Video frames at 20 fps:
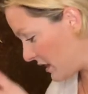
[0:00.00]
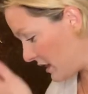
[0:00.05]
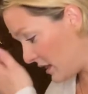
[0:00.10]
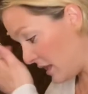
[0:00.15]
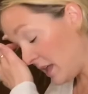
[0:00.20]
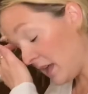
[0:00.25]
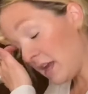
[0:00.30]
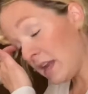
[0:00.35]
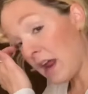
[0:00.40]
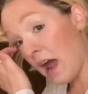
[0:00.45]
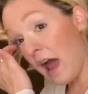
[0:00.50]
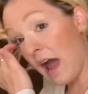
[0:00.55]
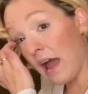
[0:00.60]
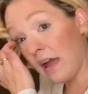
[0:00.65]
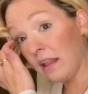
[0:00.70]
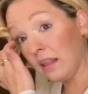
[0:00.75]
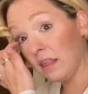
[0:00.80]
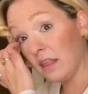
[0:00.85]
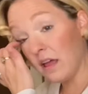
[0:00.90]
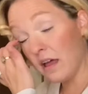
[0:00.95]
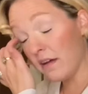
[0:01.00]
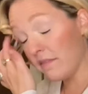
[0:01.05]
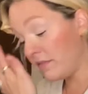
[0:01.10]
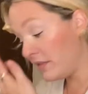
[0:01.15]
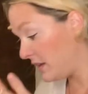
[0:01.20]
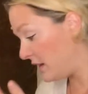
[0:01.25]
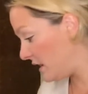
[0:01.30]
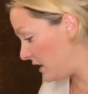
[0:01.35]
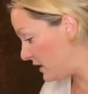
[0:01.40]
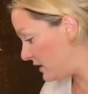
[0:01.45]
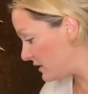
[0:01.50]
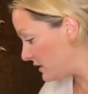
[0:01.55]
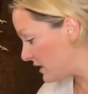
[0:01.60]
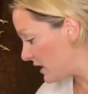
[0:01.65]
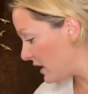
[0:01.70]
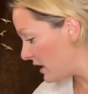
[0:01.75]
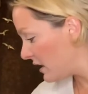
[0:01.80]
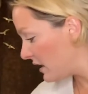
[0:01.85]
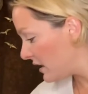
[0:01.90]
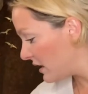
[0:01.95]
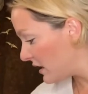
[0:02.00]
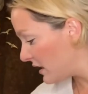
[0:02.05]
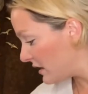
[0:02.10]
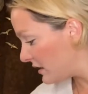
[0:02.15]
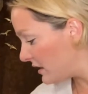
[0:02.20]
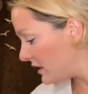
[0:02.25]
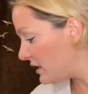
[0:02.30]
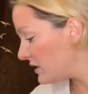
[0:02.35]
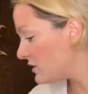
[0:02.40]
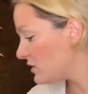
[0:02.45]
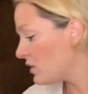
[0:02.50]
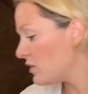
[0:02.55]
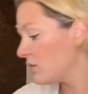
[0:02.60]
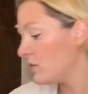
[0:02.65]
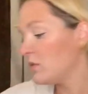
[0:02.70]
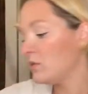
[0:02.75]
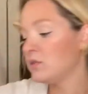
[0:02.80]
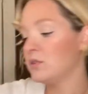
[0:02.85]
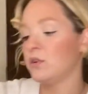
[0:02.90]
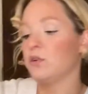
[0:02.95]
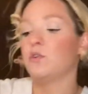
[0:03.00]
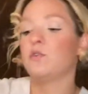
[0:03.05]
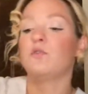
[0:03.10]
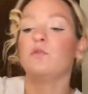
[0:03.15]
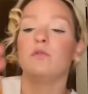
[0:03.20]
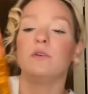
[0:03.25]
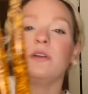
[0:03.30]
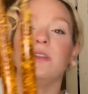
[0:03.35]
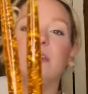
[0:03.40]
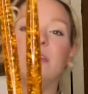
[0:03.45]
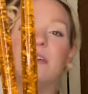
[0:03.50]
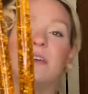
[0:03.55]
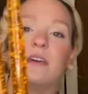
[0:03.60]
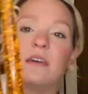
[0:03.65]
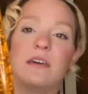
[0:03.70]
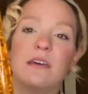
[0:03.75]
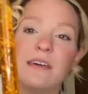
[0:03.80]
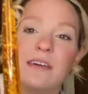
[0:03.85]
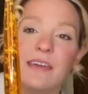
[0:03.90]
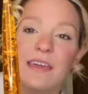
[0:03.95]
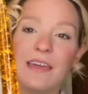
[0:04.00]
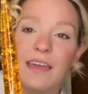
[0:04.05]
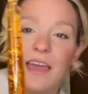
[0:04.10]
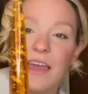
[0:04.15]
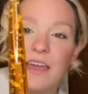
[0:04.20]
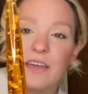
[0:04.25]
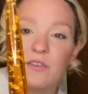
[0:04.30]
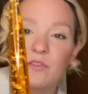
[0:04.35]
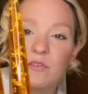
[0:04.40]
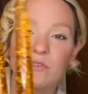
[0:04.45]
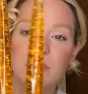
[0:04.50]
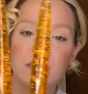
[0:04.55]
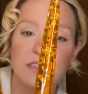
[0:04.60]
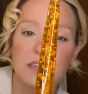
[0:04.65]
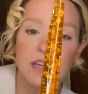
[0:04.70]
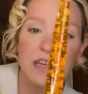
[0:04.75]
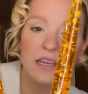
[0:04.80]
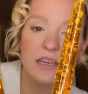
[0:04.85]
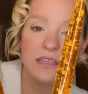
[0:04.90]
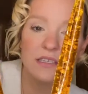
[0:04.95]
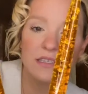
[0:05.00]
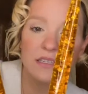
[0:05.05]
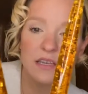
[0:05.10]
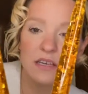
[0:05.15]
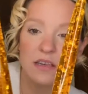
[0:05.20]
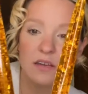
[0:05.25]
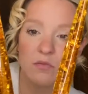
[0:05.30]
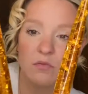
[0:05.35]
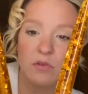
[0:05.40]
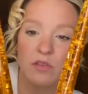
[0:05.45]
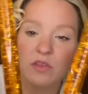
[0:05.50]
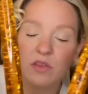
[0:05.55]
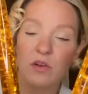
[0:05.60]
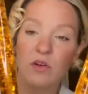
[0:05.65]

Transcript: Then I love these. These are those acrylic candlesticks with the